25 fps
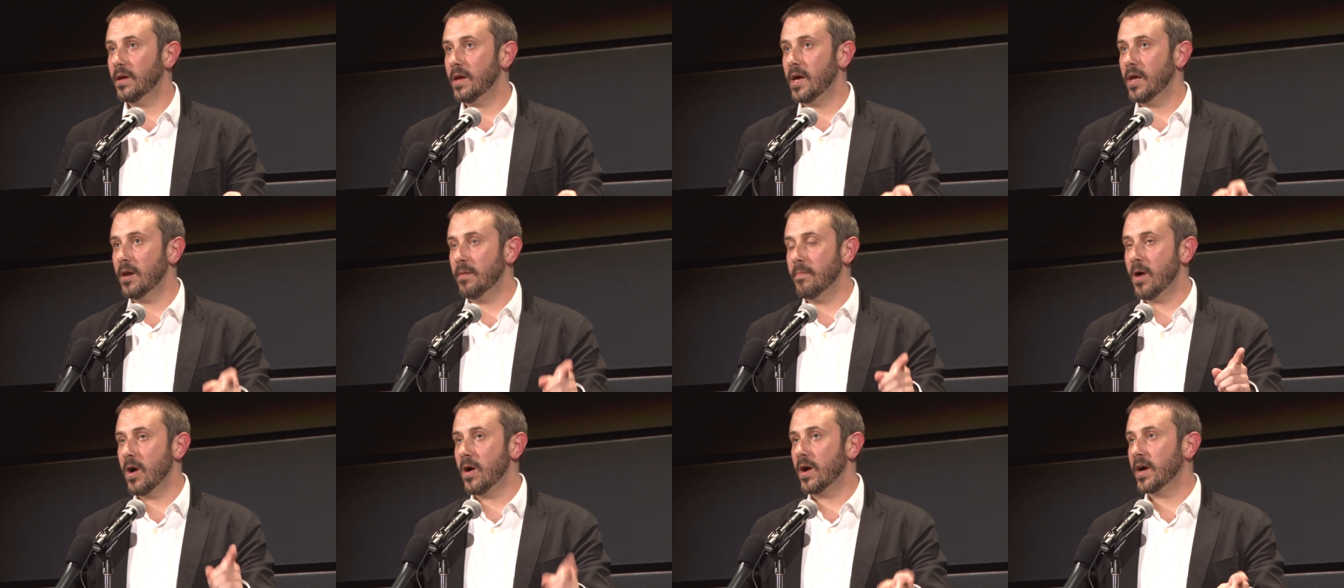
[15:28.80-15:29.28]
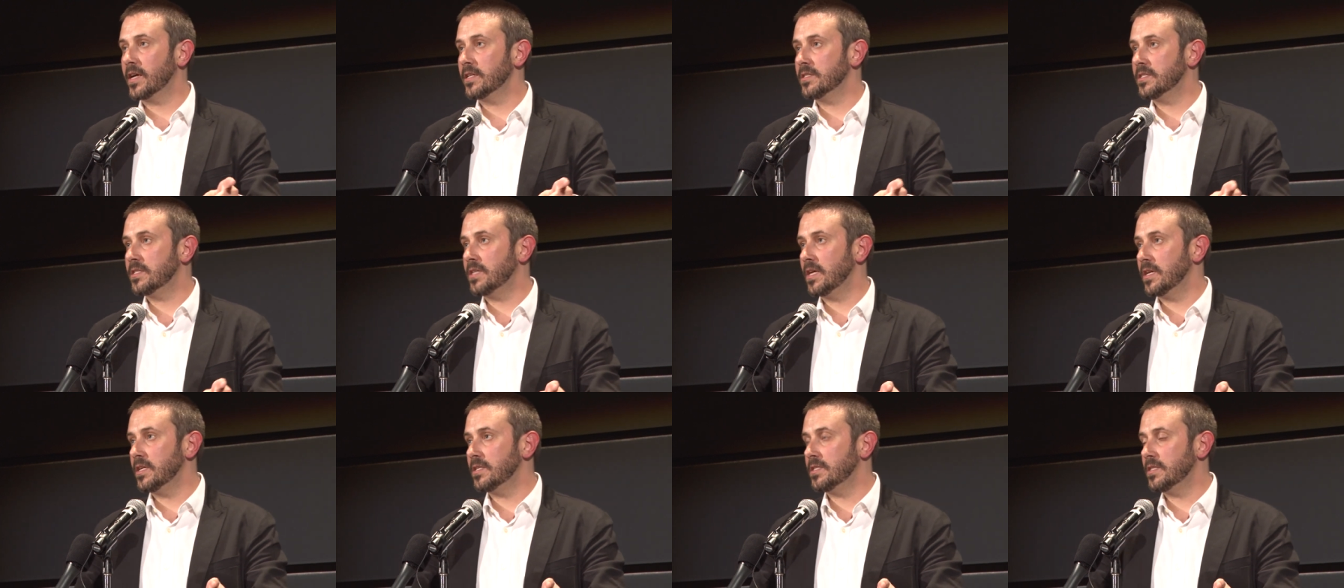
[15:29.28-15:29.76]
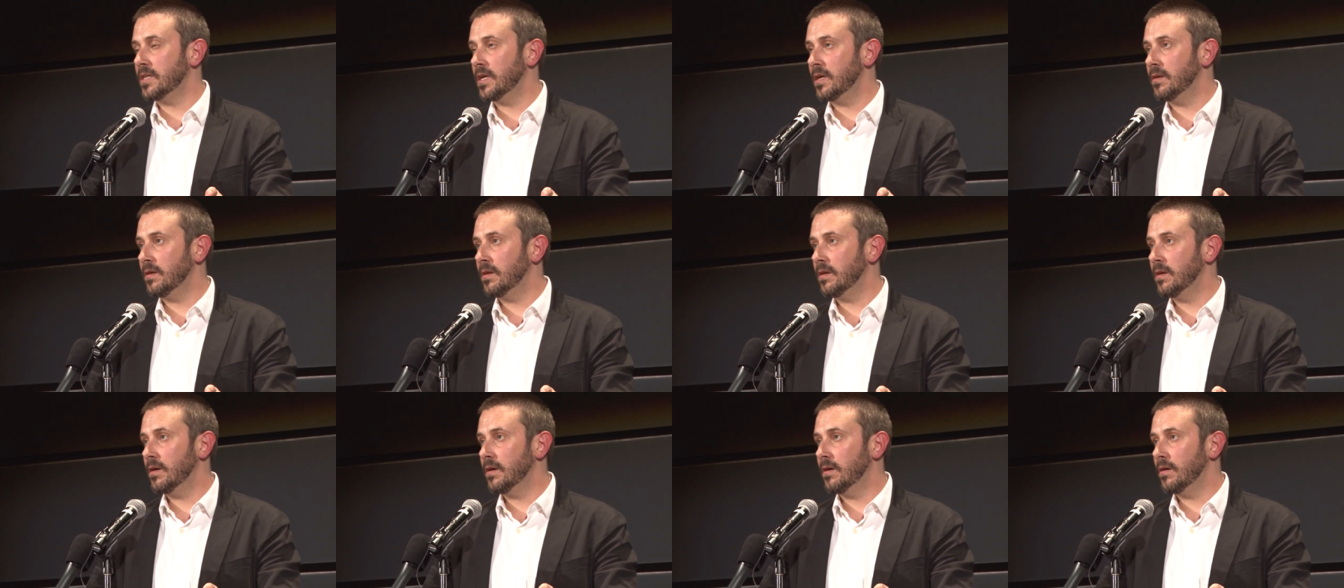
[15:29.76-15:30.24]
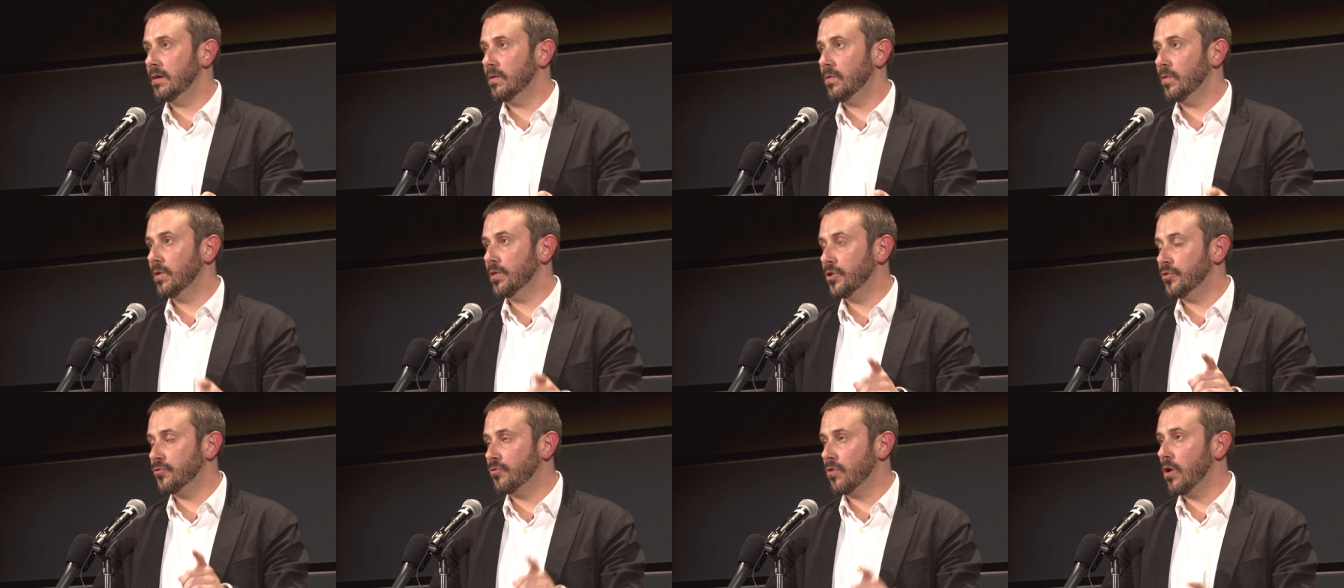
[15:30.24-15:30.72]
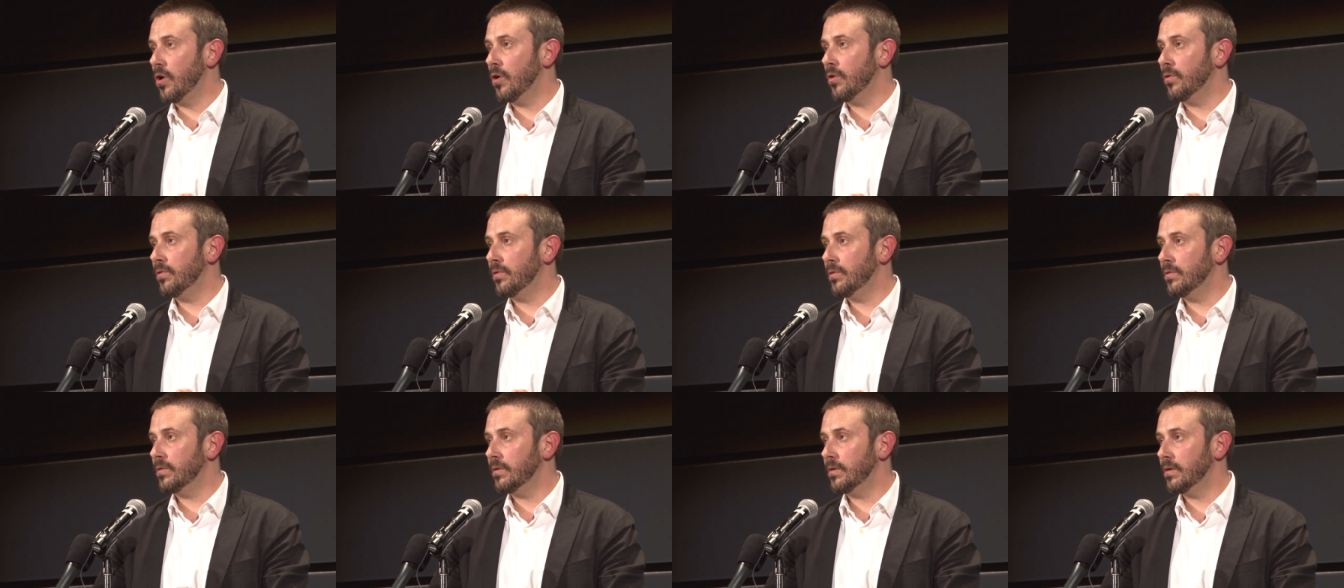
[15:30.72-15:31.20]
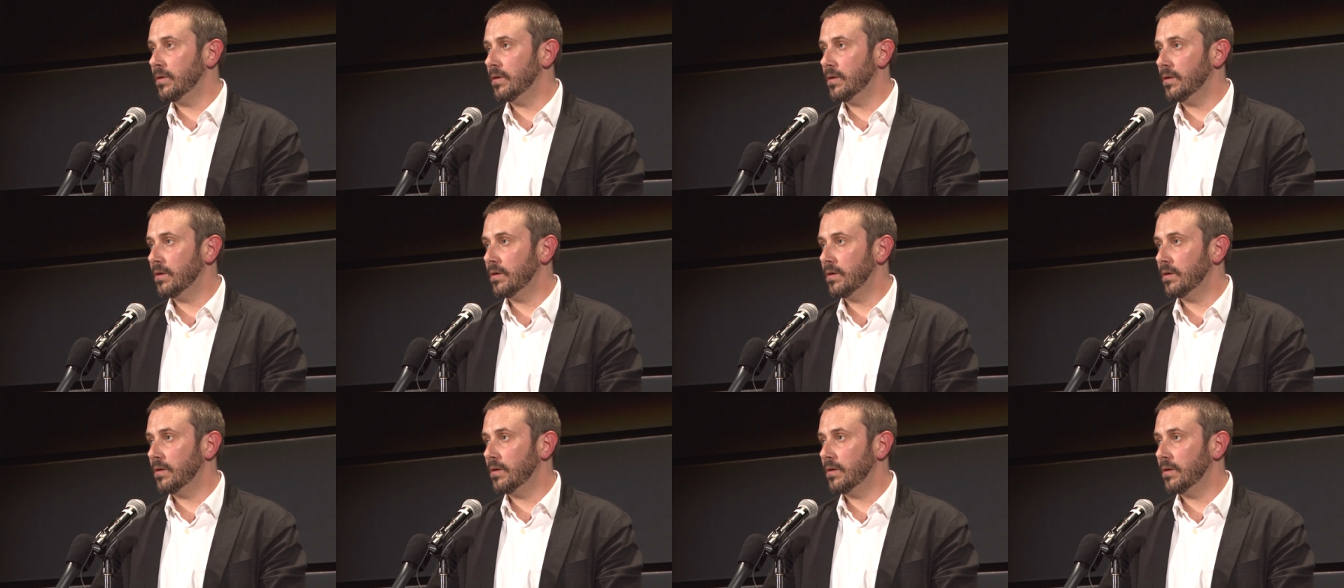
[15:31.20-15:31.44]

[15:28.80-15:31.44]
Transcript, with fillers: an American citizen with a drone